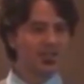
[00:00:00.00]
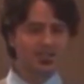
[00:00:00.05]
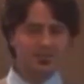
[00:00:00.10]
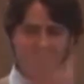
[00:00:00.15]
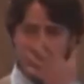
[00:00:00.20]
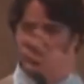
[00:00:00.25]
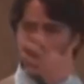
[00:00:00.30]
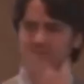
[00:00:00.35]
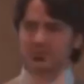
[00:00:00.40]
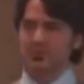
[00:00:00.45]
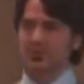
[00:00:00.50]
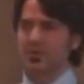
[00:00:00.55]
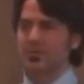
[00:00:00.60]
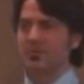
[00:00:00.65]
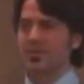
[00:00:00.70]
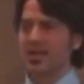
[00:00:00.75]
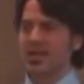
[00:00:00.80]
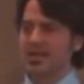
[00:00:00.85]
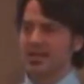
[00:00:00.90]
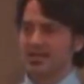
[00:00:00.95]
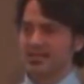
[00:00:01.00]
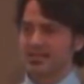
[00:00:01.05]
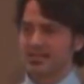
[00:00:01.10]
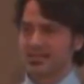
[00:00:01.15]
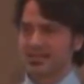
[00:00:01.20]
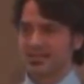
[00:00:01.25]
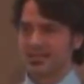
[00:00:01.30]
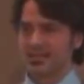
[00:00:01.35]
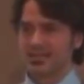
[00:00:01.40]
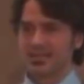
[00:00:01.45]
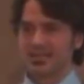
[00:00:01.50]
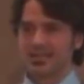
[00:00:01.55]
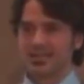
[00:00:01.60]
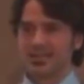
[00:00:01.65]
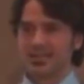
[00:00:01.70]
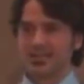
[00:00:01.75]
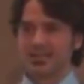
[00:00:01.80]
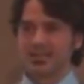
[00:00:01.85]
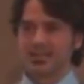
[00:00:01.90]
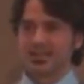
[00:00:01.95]
I used to have to wear a mask.
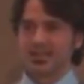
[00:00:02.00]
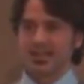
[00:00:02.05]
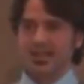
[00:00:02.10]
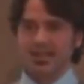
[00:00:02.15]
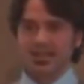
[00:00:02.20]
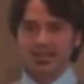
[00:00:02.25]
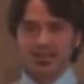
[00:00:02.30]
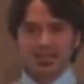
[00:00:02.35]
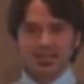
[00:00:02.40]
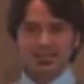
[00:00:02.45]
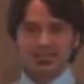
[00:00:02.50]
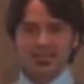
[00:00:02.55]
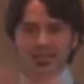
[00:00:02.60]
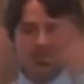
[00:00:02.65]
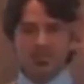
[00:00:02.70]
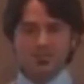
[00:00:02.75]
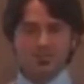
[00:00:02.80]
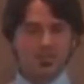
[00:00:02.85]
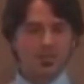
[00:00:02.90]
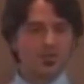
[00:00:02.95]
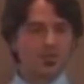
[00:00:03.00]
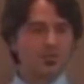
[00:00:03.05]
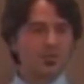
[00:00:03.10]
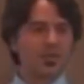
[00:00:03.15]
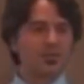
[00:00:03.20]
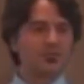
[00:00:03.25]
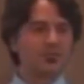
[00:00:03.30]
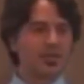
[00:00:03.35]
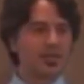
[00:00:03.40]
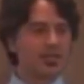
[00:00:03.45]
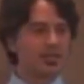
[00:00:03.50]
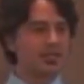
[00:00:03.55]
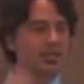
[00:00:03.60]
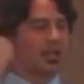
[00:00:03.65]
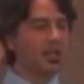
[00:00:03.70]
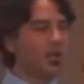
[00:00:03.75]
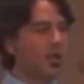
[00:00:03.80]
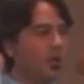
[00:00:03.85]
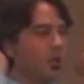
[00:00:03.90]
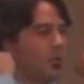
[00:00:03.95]
I get dust blown in my face.
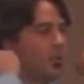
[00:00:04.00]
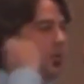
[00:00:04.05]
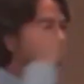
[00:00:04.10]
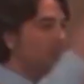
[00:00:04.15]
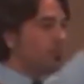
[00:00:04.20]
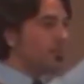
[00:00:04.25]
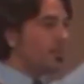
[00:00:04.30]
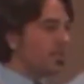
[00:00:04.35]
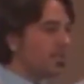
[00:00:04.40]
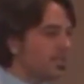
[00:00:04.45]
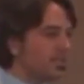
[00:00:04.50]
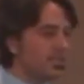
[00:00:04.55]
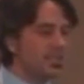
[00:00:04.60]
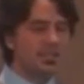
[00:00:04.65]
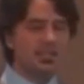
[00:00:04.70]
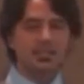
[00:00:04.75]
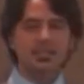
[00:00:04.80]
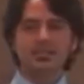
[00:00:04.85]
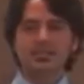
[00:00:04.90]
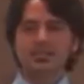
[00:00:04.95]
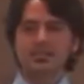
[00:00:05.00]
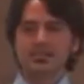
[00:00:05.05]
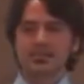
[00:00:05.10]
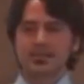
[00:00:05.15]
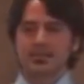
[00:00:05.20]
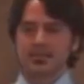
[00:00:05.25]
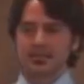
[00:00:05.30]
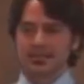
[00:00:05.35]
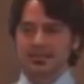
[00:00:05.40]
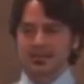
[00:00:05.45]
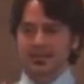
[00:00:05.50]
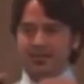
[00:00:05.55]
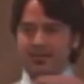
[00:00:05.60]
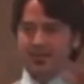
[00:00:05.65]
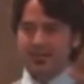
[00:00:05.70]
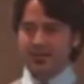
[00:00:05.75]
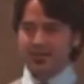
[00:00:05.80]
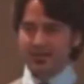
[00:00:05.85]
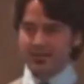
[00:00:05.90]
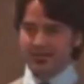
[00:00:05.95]
One big sneeze,
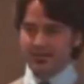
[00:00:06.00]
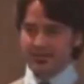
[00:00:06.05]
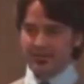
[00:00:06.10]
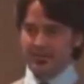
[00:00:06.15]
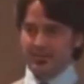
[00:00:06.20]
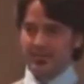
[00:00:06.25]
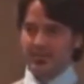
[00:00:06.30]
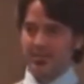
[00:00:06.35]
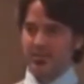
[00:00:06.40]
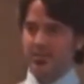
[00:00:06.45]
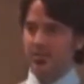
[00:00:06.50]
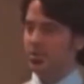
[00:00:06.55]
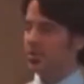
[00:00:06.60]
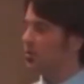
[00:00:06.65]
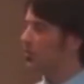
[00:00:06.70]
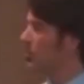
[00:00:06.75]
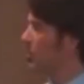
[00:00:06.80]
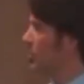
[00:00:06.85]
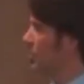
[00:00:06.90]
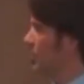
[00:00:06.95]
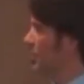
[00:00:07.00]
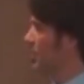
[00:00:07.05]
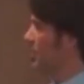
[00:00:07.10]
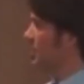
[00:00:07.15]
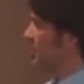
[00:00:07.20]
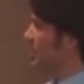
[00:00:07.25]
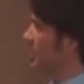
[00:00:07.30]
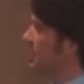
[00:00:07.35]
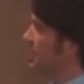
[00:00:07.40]
gone. No more.